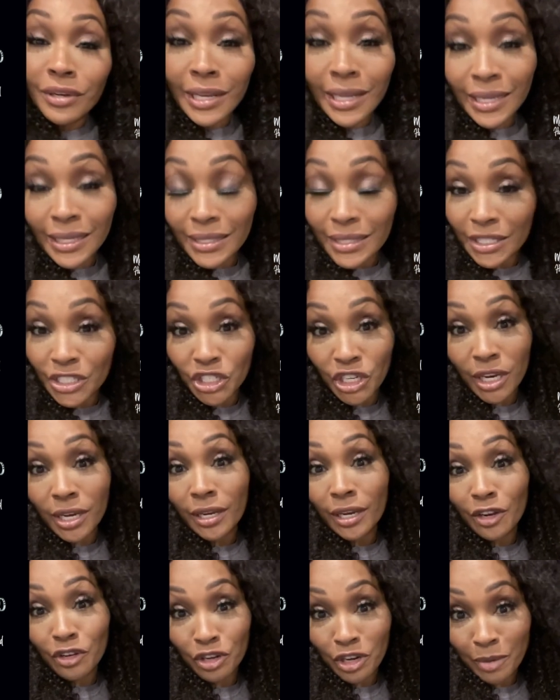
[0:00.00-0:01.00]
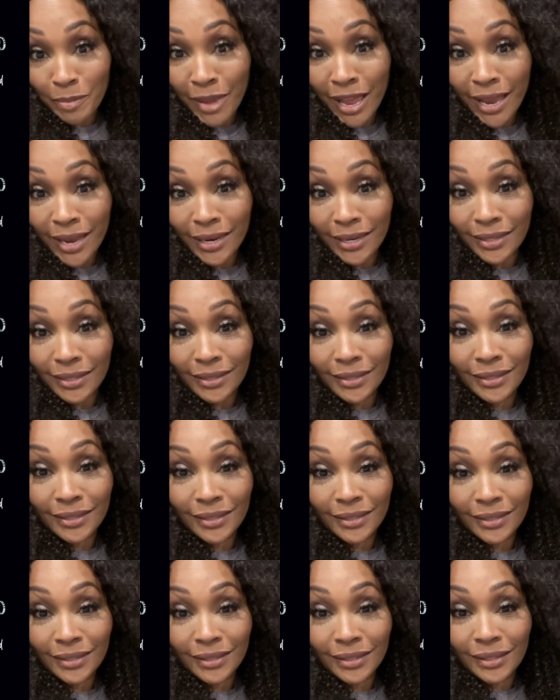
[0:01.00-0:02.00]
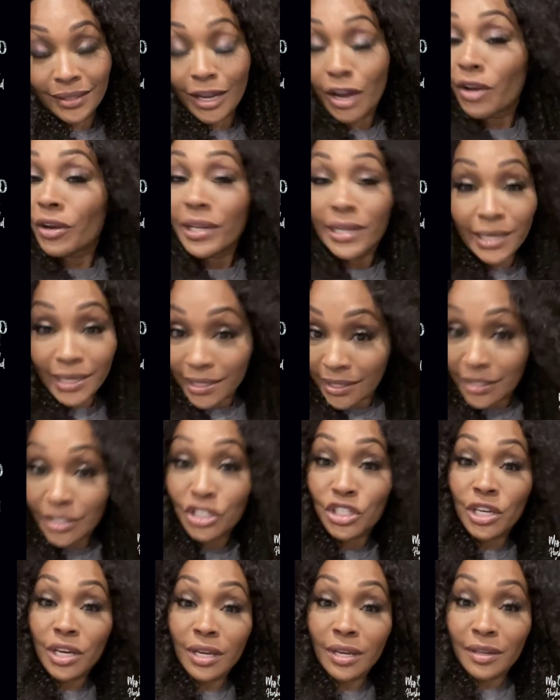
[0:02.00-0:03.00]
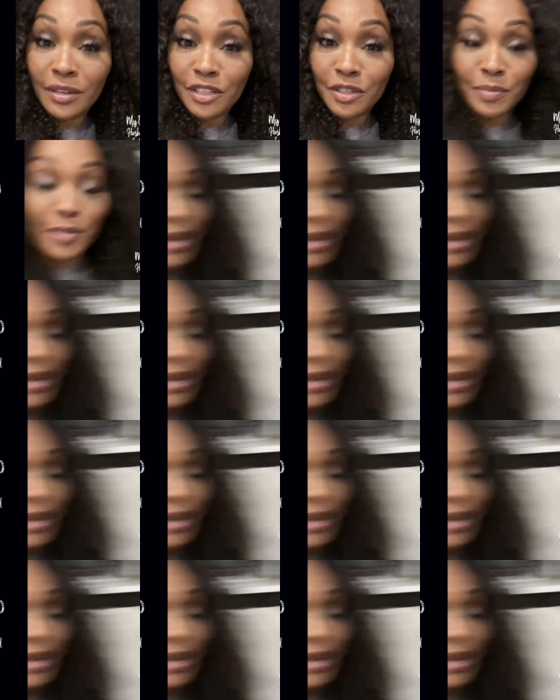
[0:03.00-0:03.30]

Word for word: you need is a shell hold, on your back. On hold on, I'm coming out. All he hold needs is a shell on, on